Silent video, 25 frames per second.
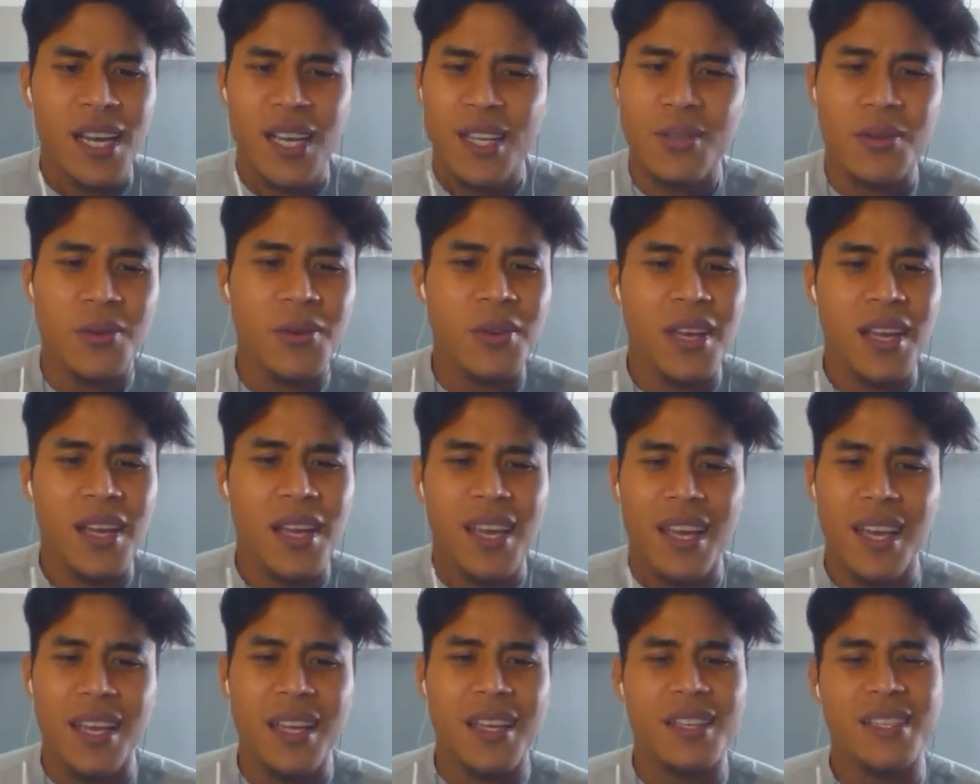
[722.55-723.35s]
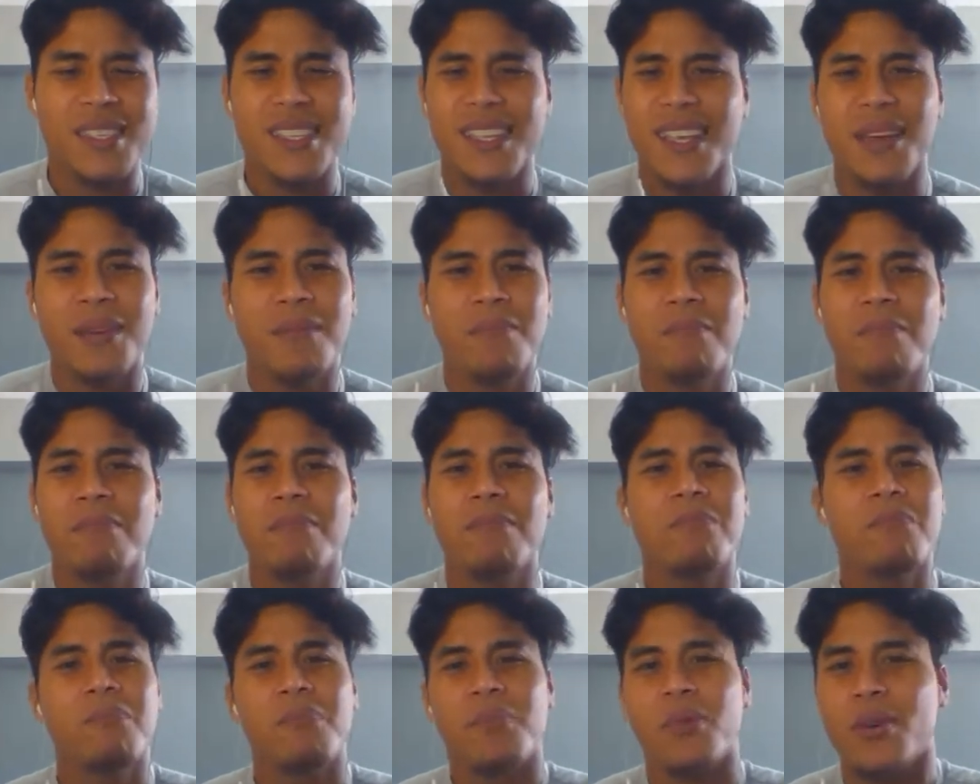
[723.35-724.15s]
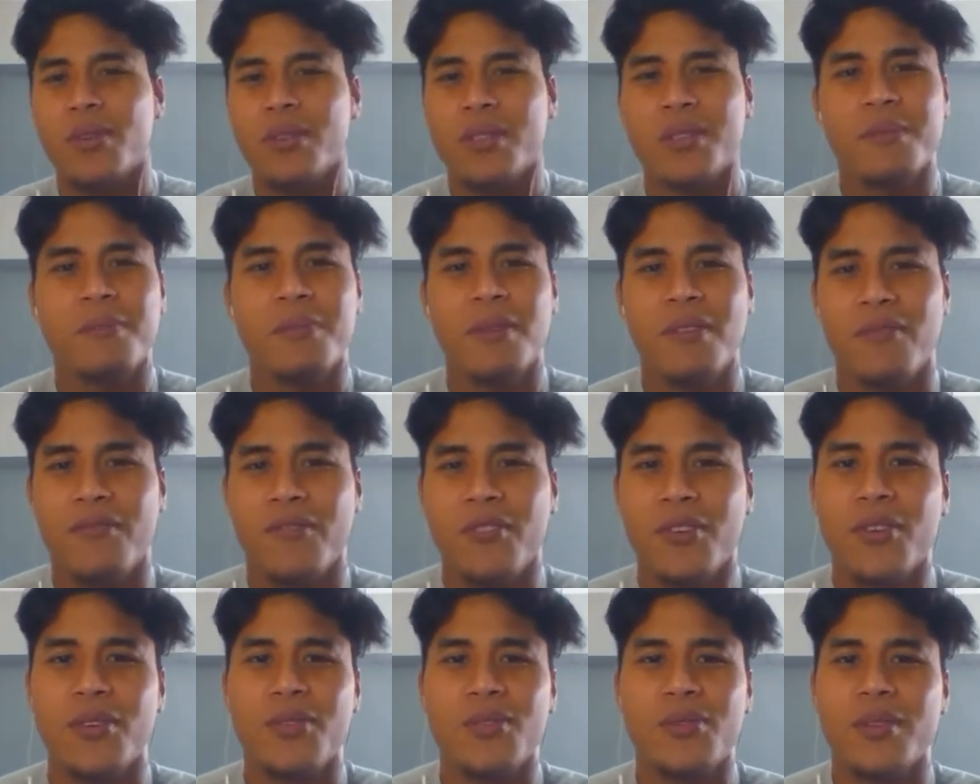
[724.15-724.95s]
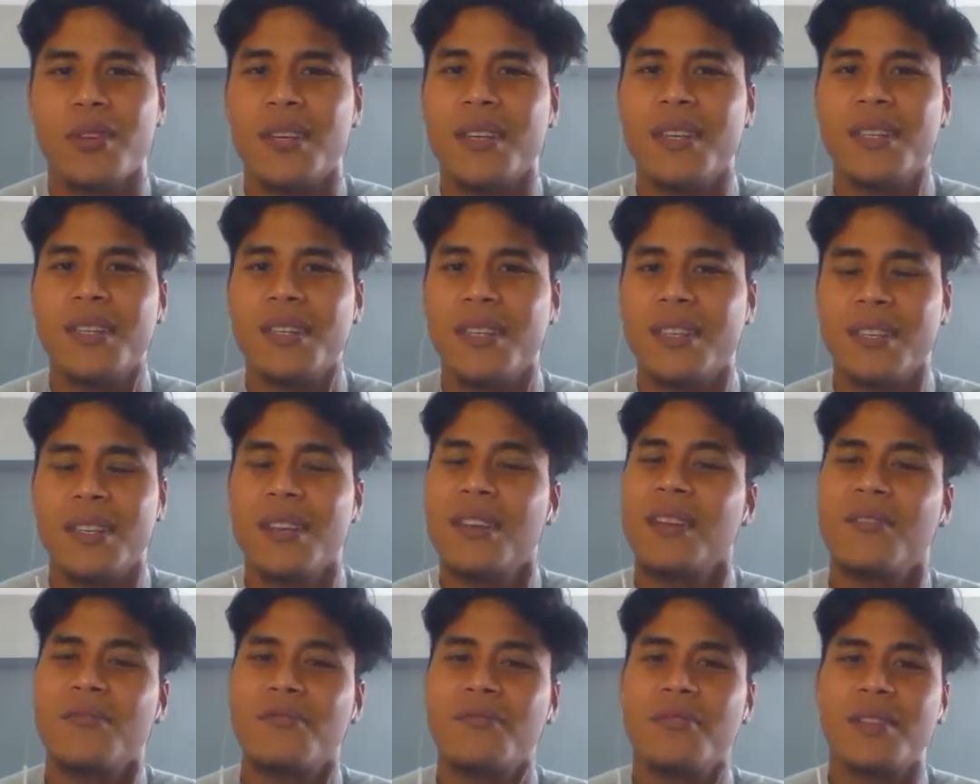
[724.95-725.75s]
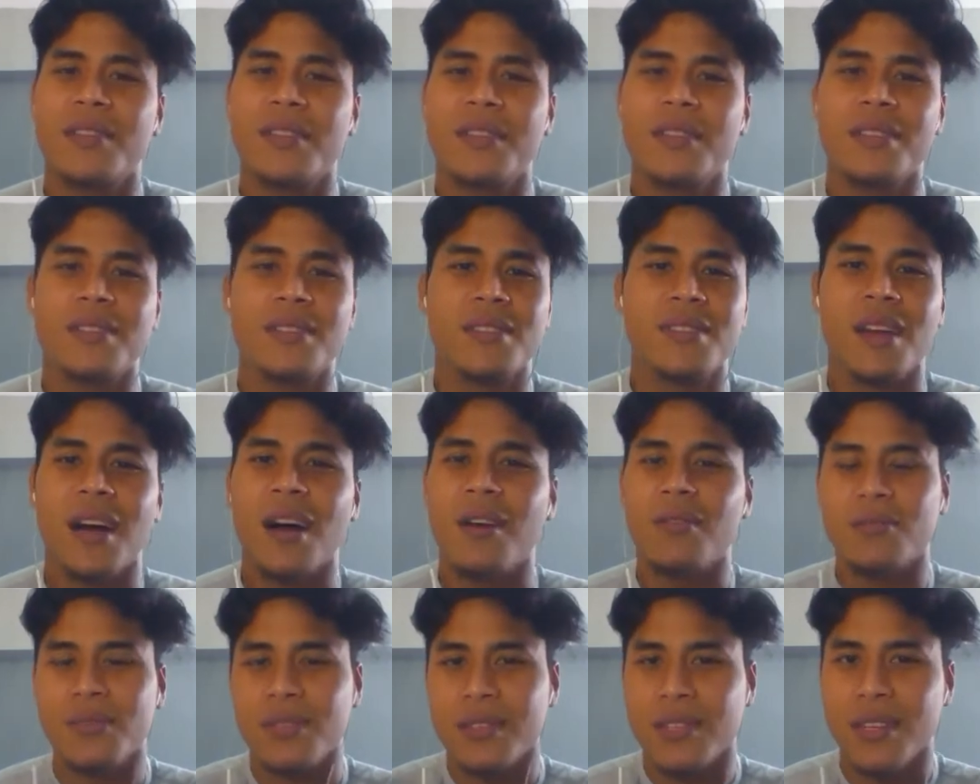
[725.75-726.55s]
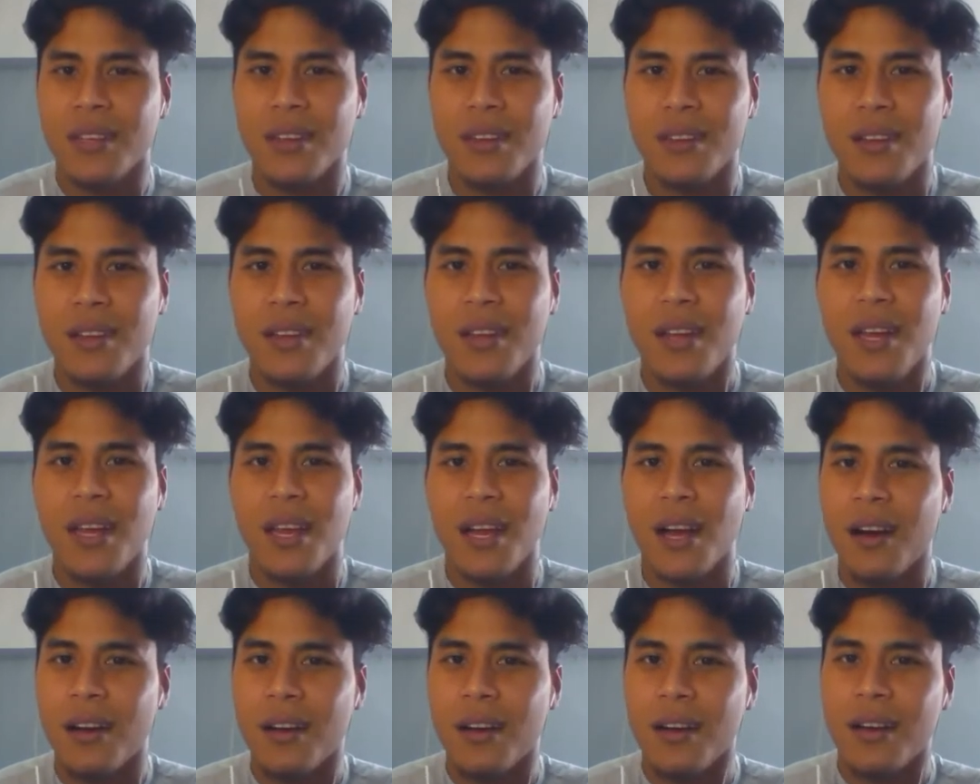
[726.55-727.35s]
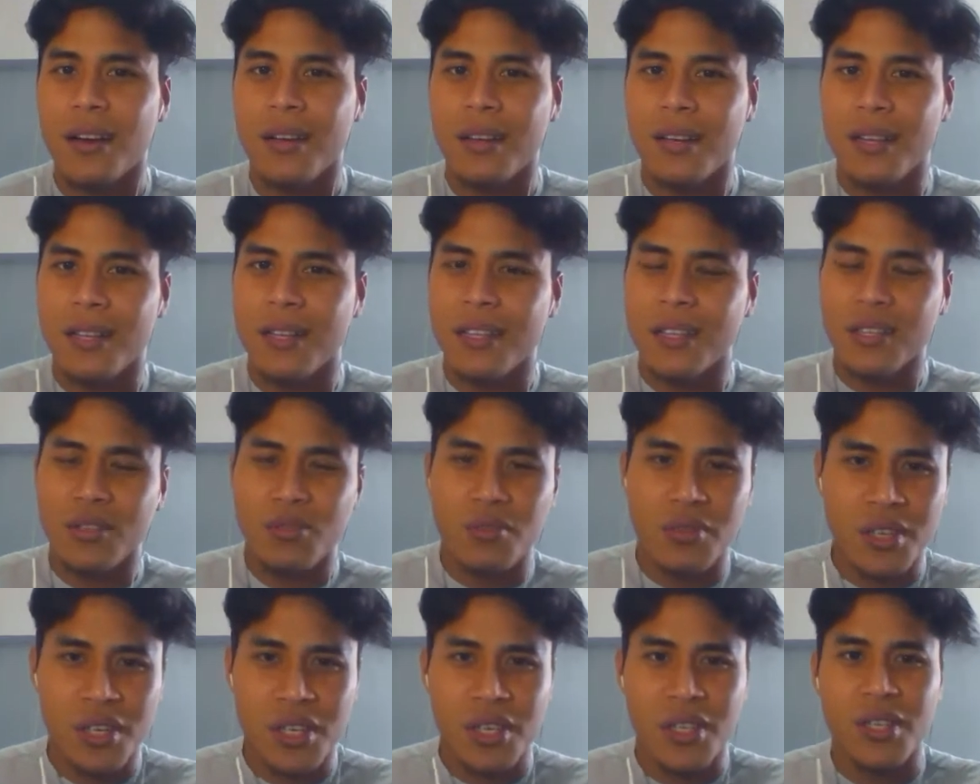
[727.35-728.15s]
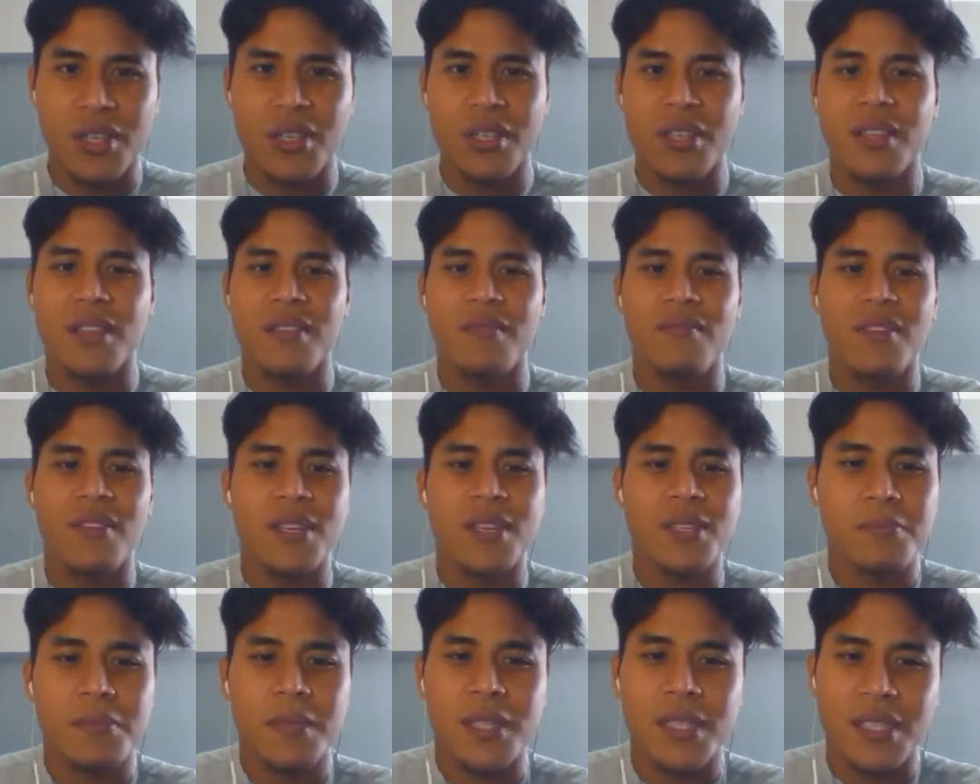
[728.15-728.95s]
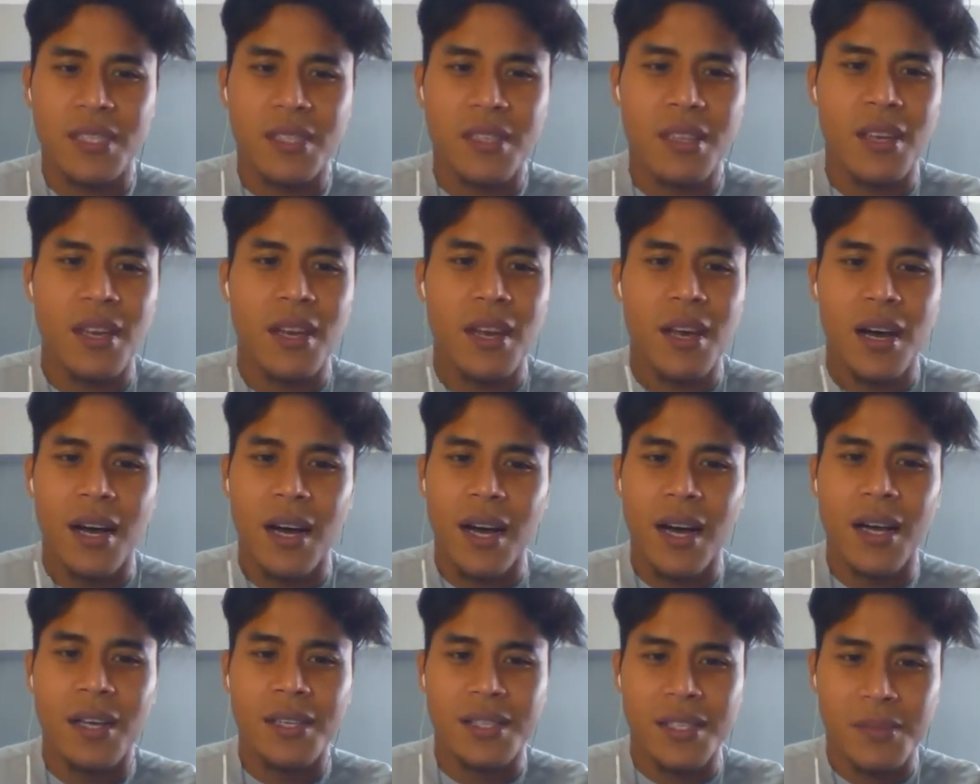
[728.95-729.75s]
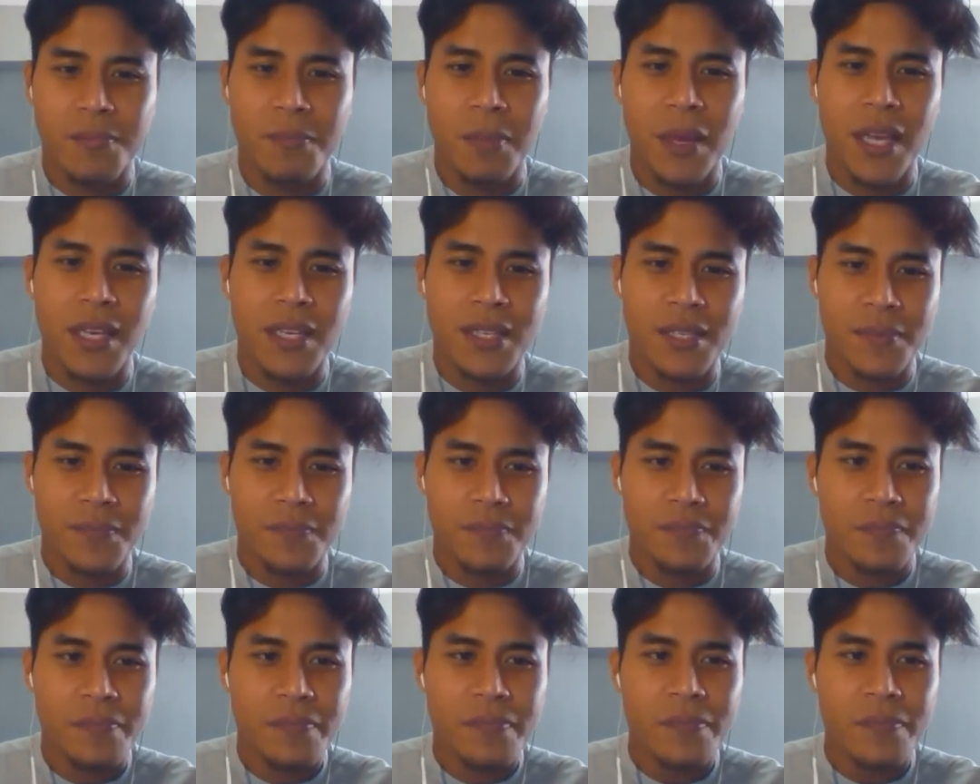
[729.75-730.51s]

So it is impossible for you to earn these kind of returns outside in the traditional investment space,